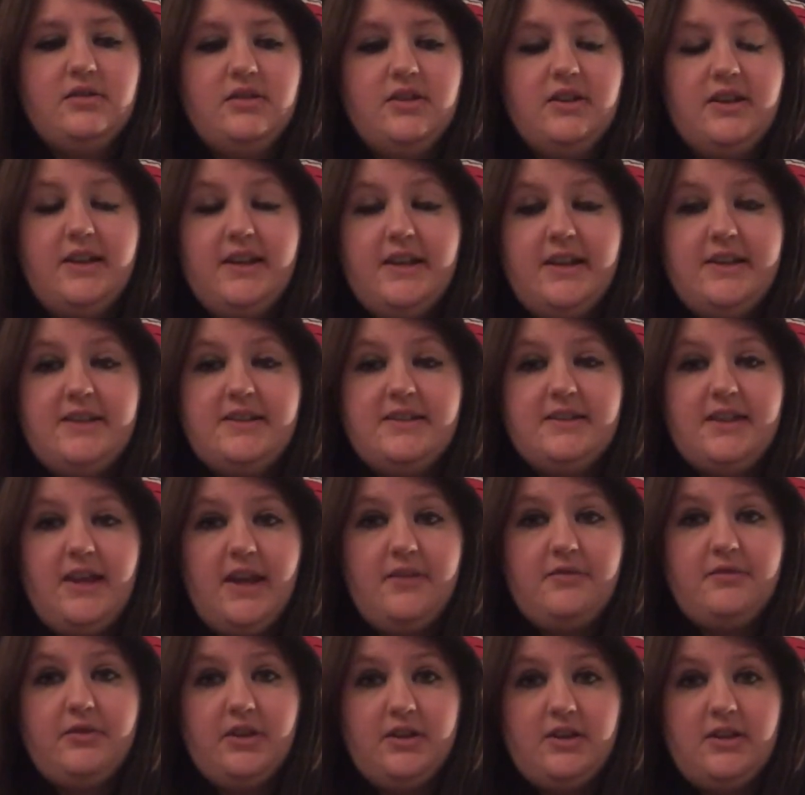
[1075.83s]
at least
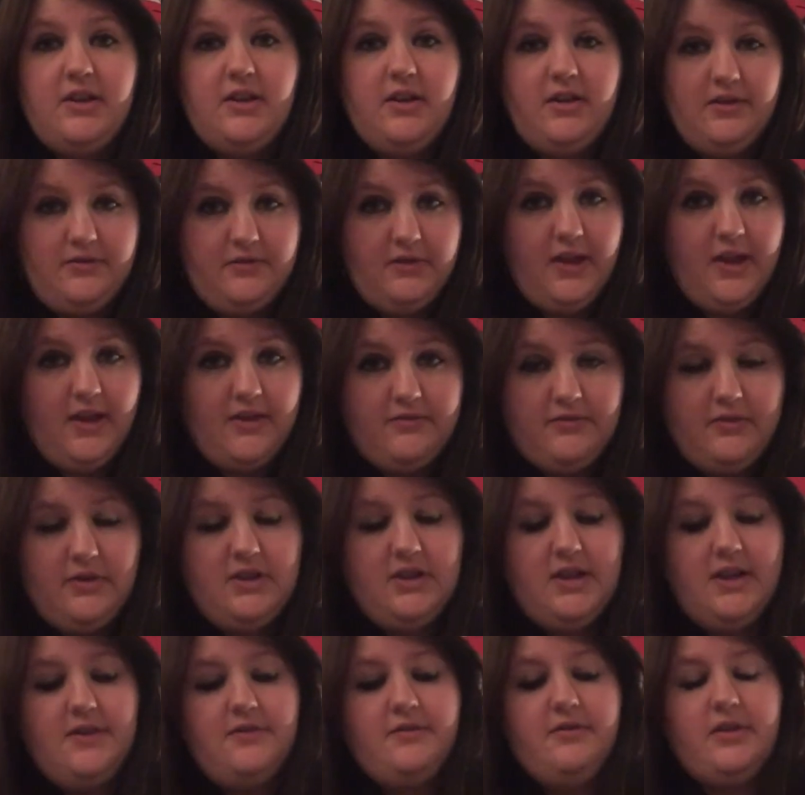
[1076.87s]
every
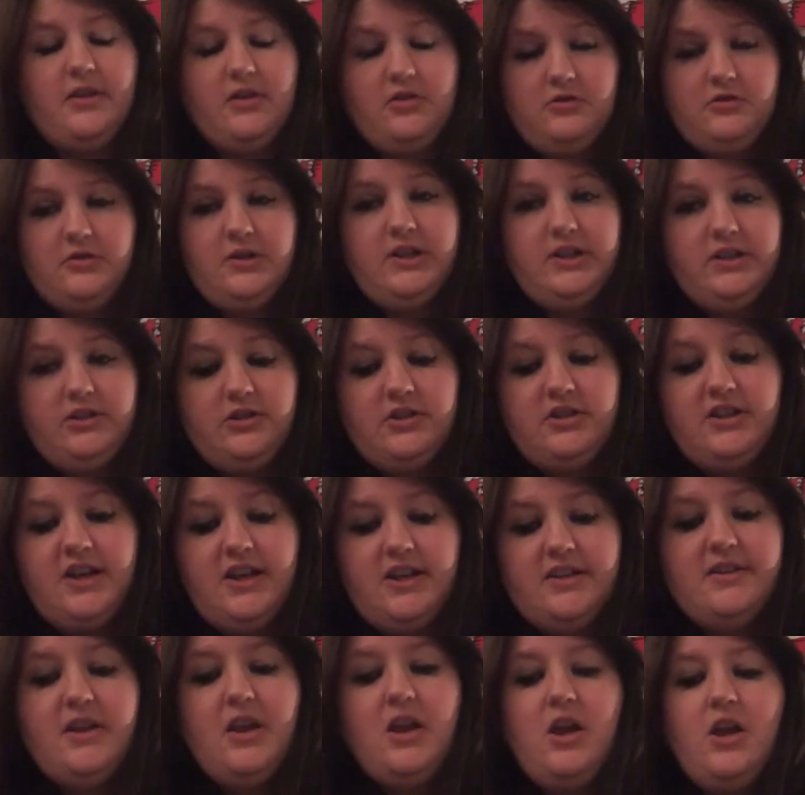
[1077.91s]
day for those 100
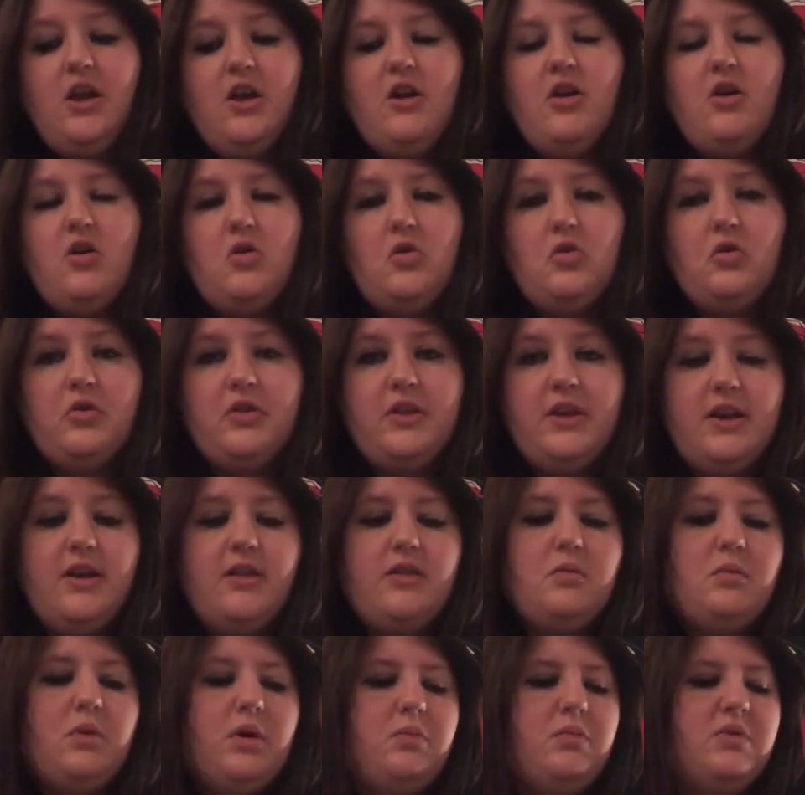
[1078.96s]
days, or the
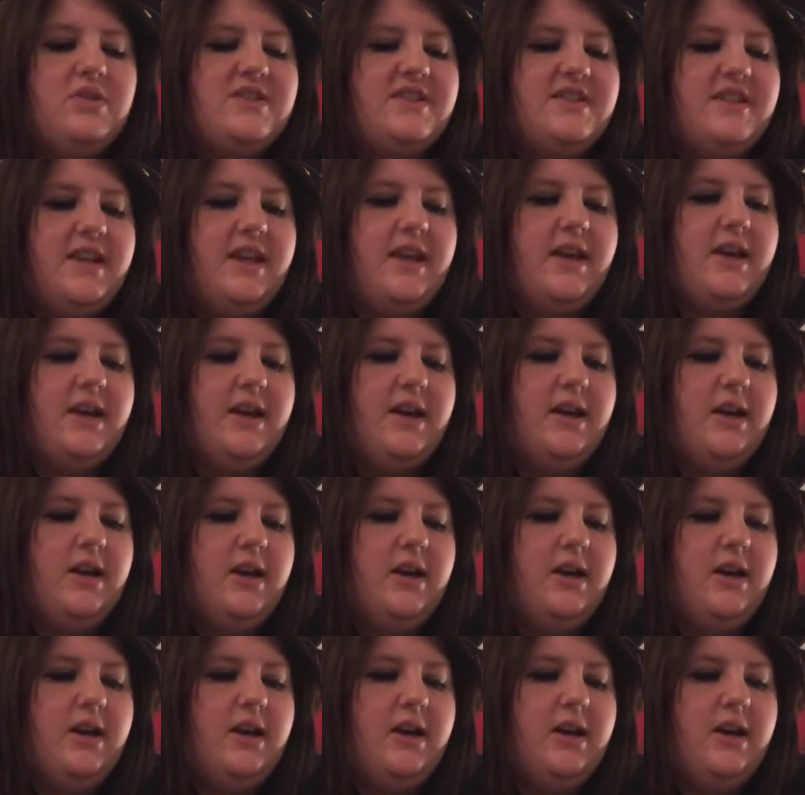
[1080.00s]
other one was to get